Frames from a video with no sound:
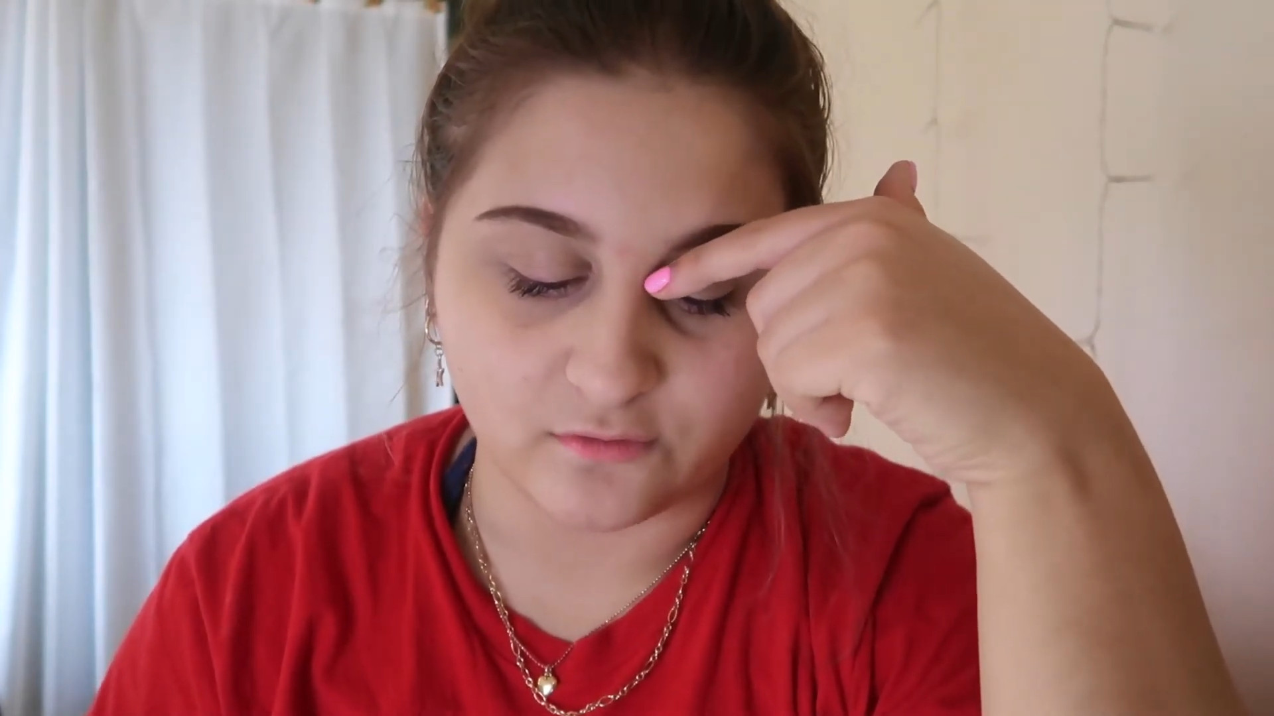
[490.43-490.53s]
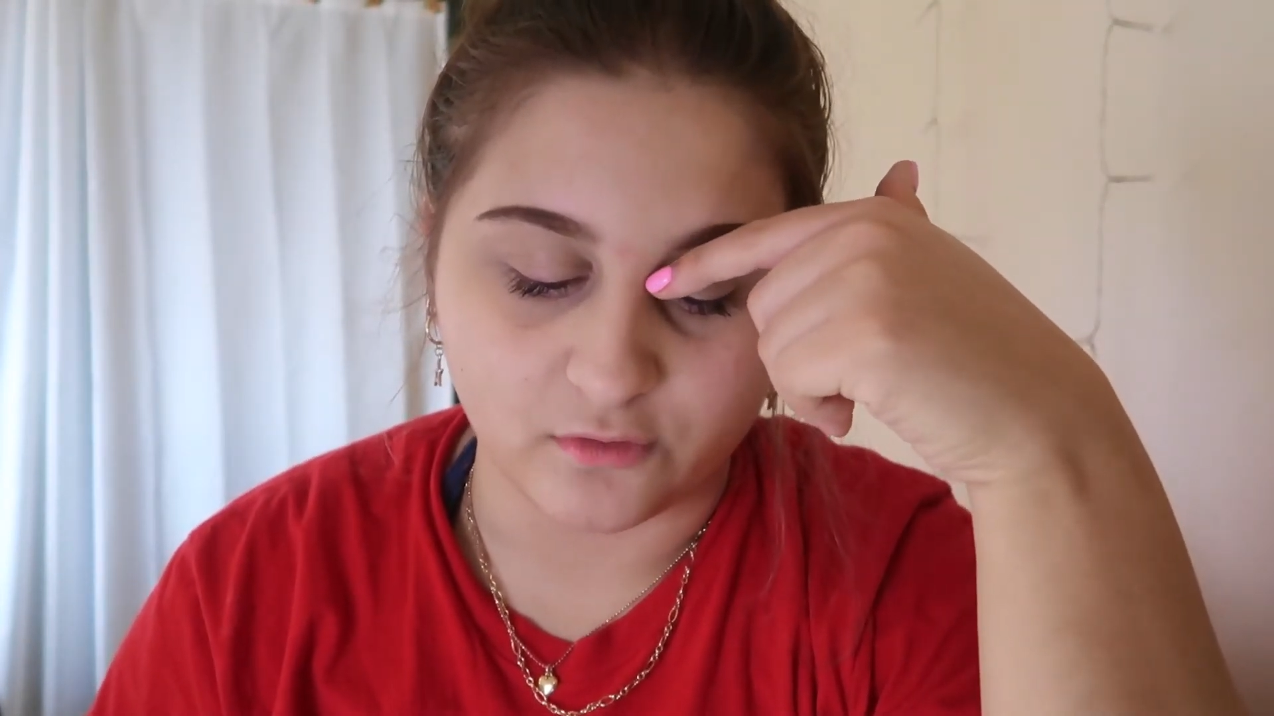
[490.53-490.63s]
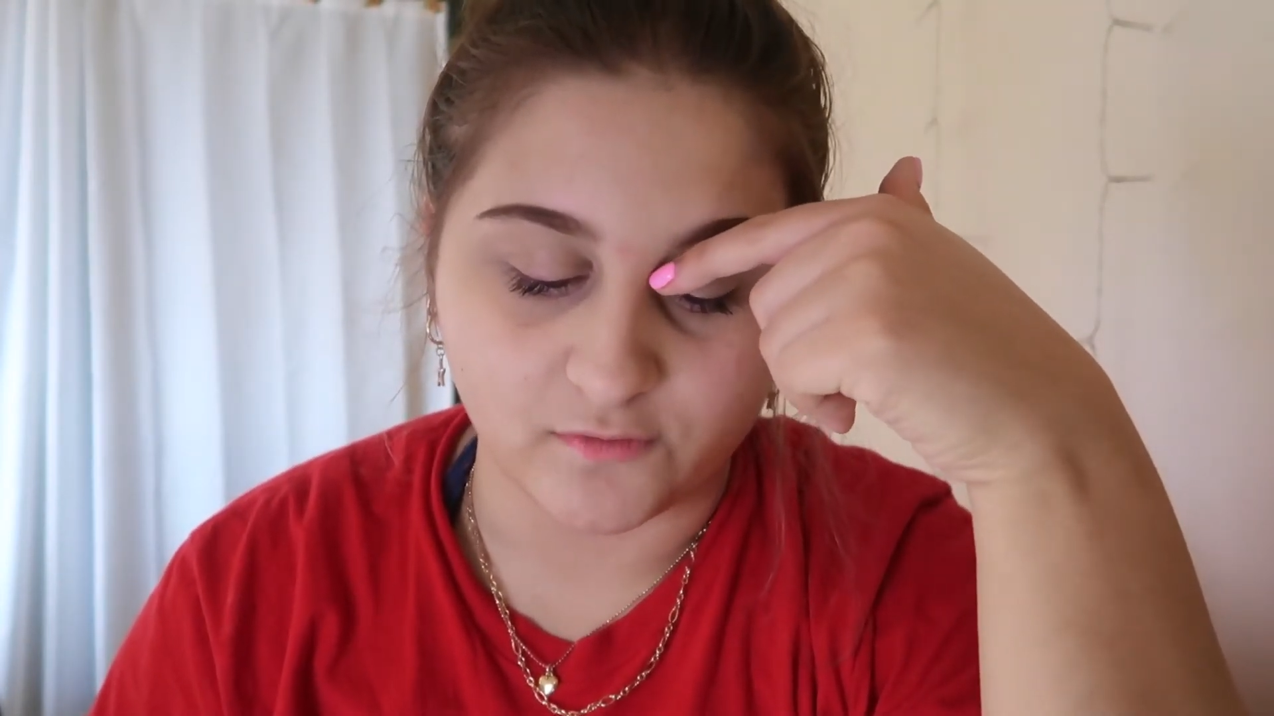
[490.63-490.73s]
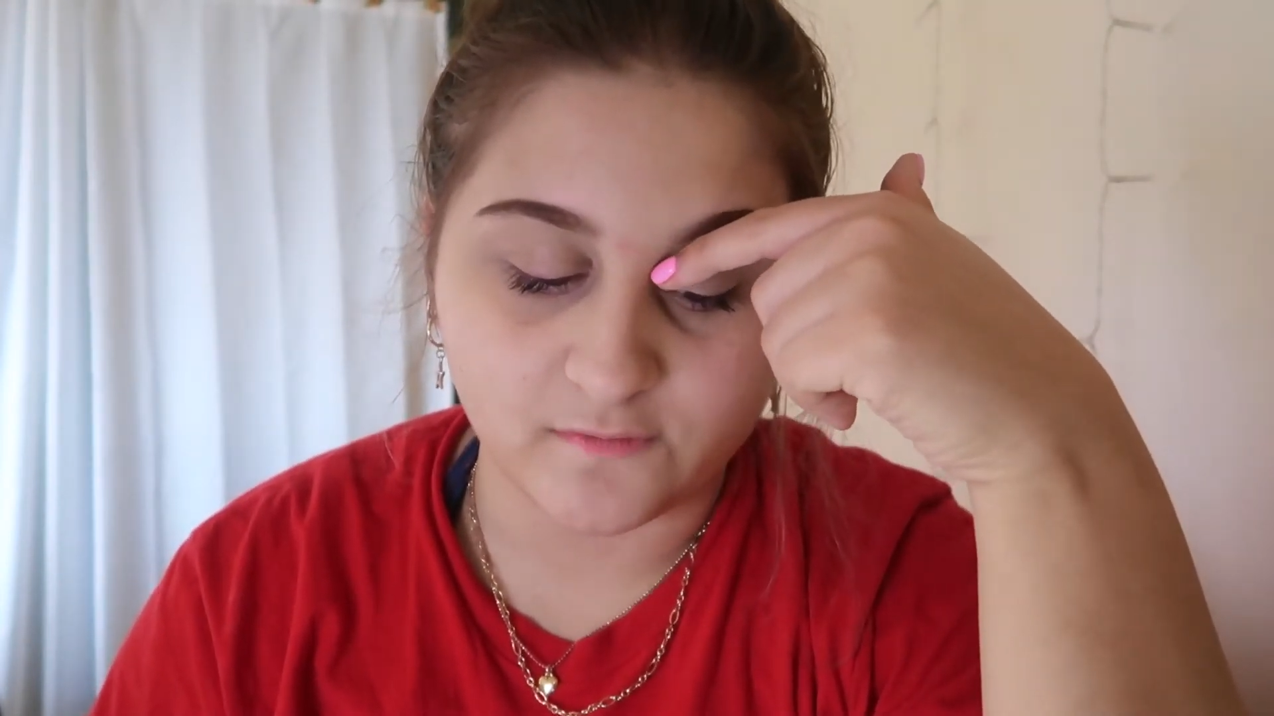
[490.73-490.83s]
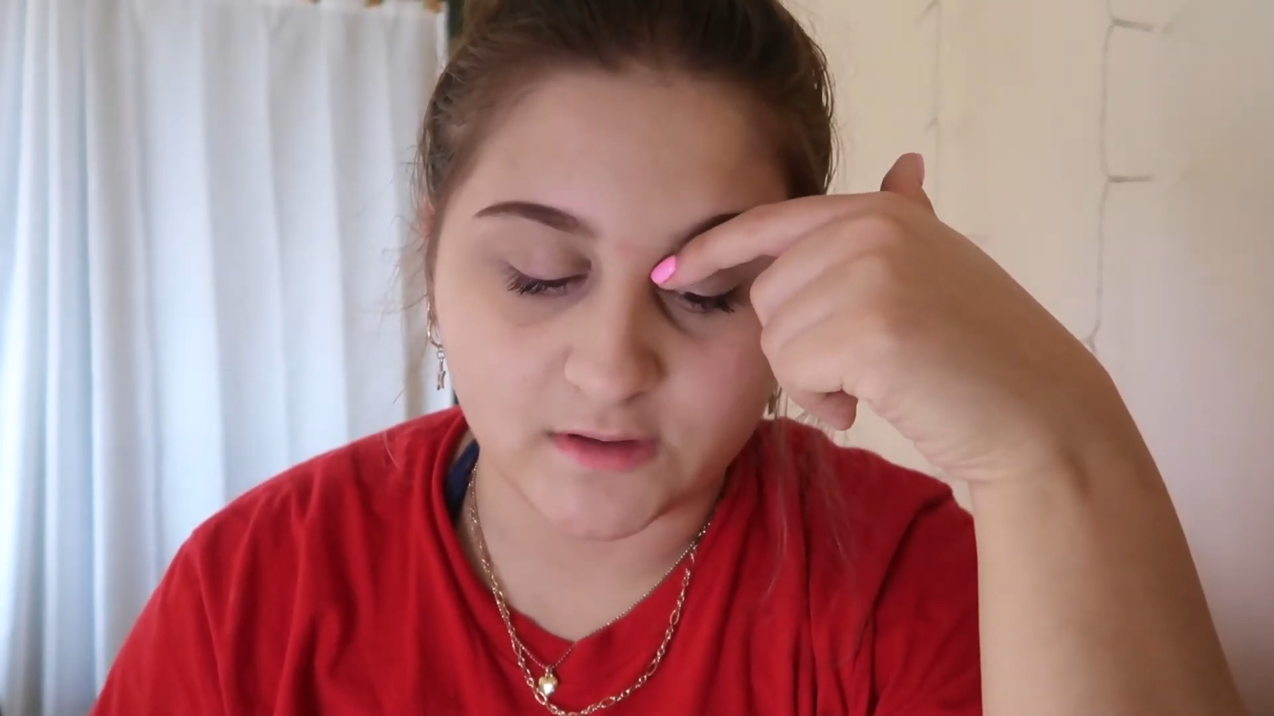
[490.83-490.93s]

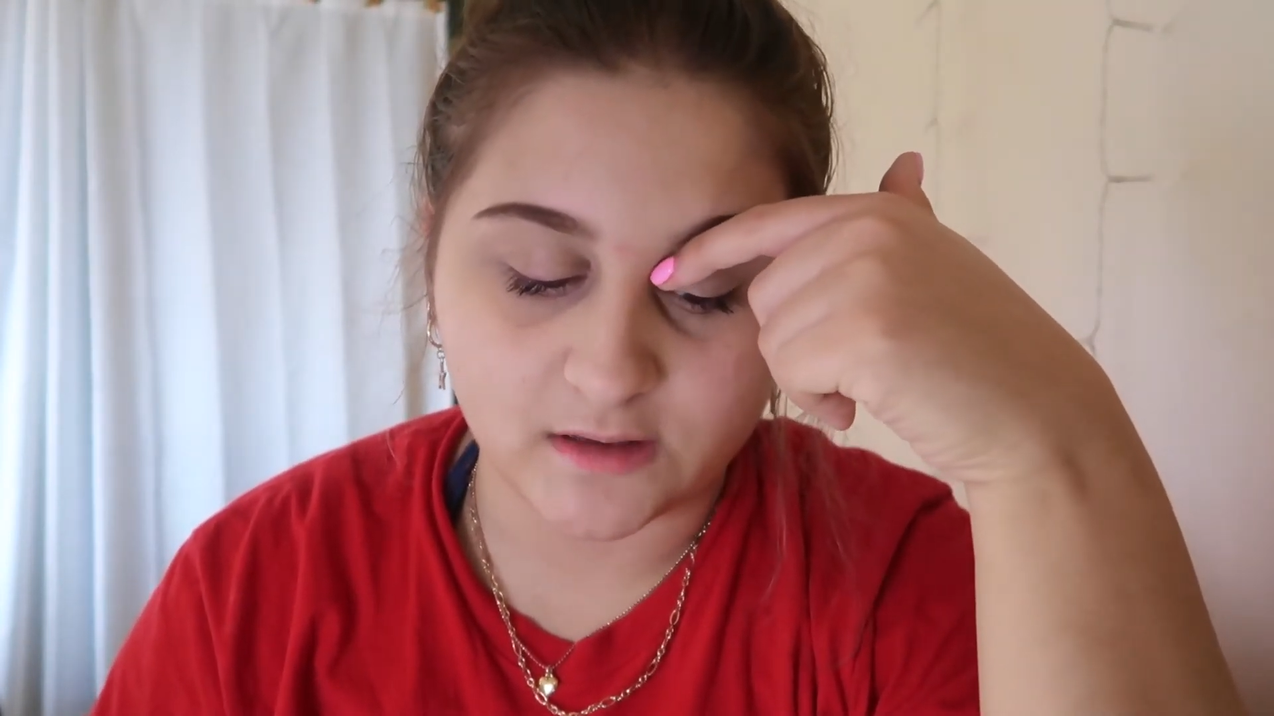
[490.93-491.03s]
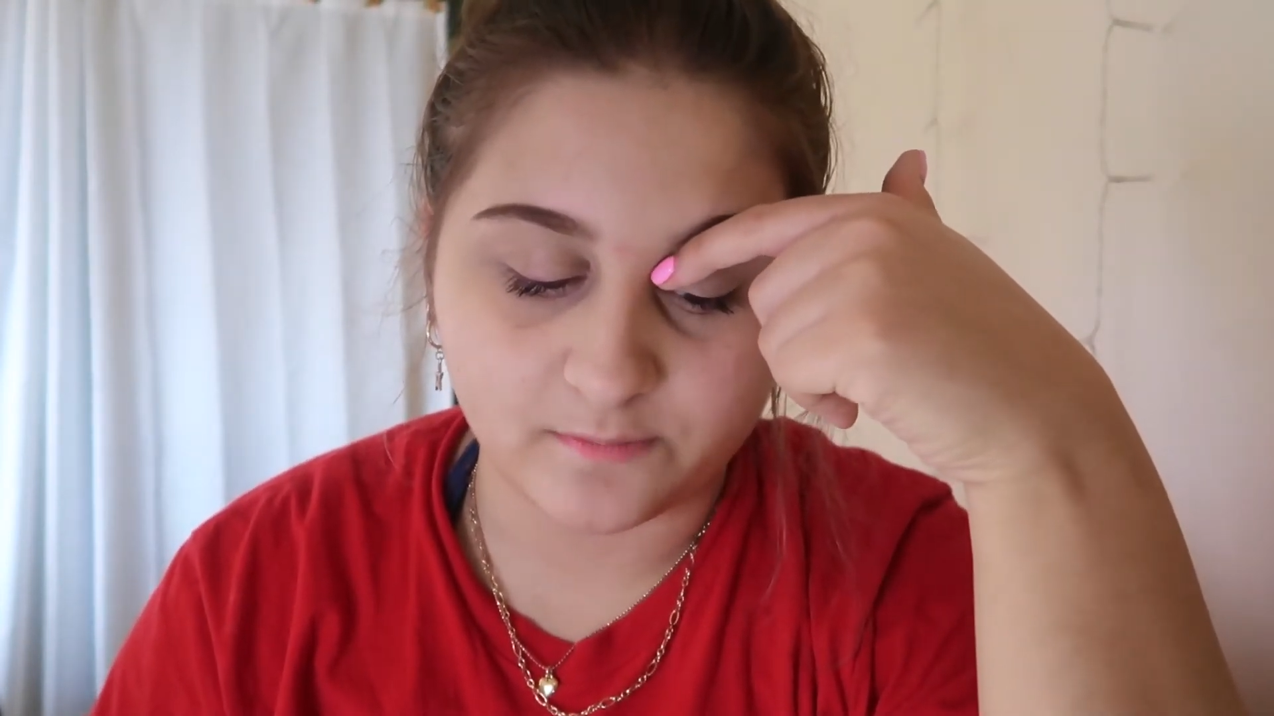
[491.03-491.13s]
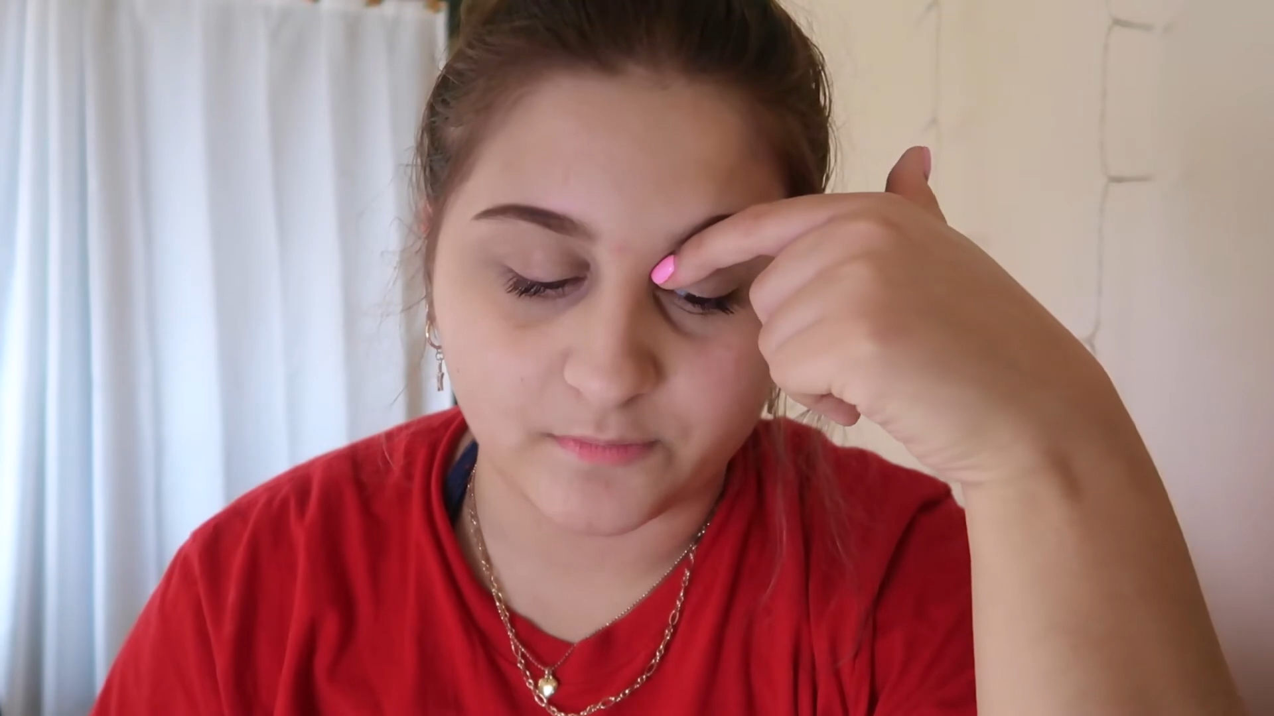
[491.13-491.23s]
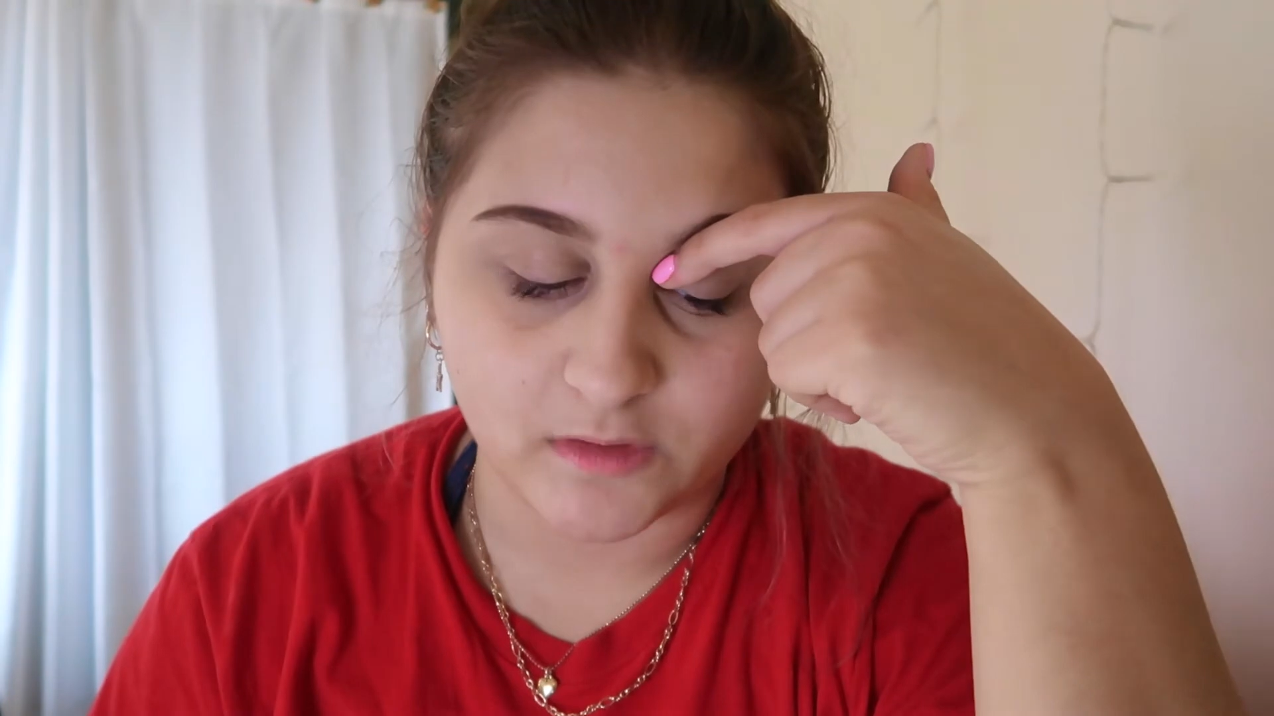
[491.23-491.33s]
4:50,